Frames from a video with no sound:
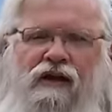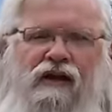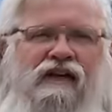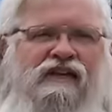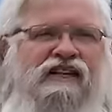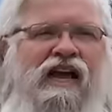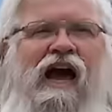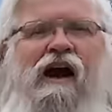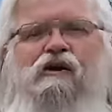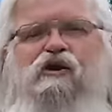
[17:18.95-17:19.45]

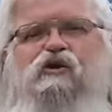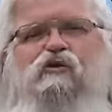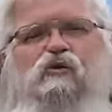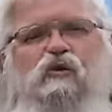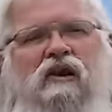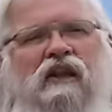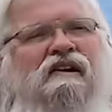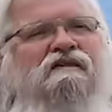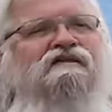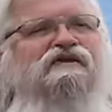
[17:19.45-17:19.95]
It's how you
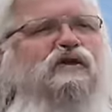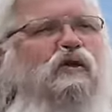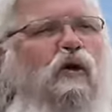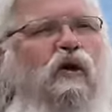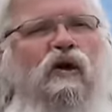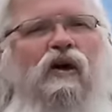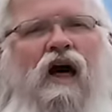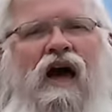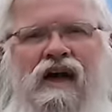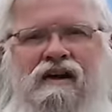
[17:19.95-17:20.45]
live your
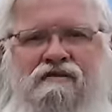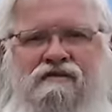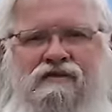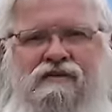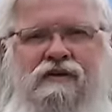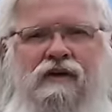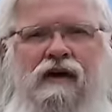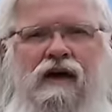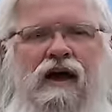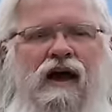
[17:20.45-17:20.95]
life,
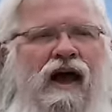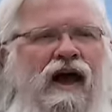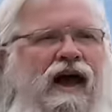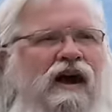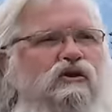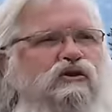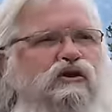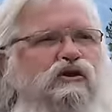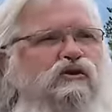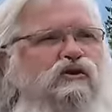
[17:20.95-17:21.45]
how
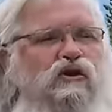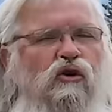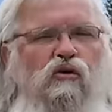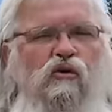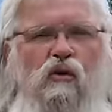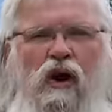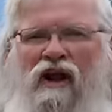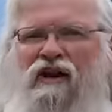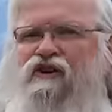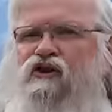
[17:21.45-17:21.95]
you
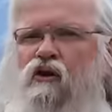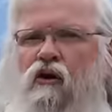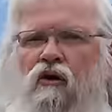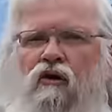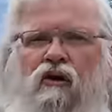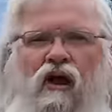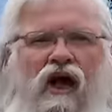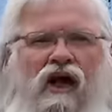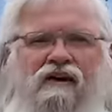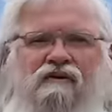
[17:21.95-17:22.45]
direct your
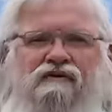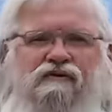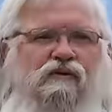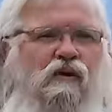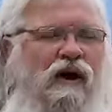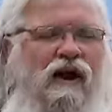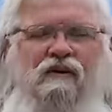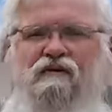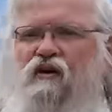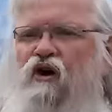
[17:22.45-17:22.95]
life,
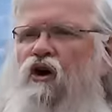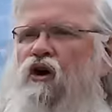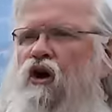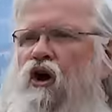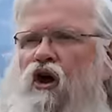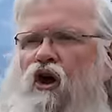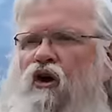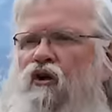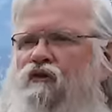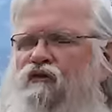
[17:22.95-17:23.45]
whatever
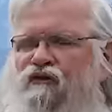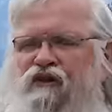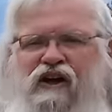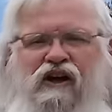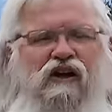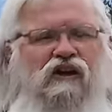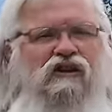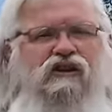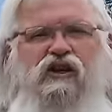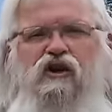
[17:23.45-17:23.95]

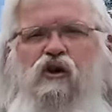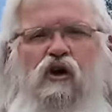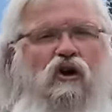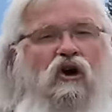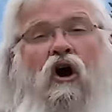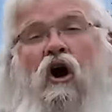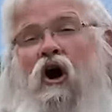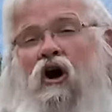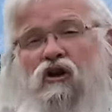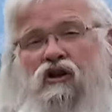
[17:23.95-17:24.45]
field you're
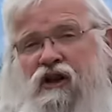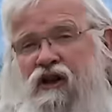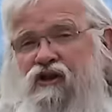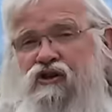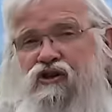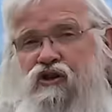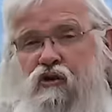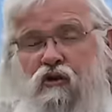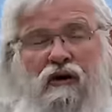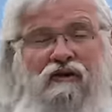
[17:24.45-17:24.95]
called into.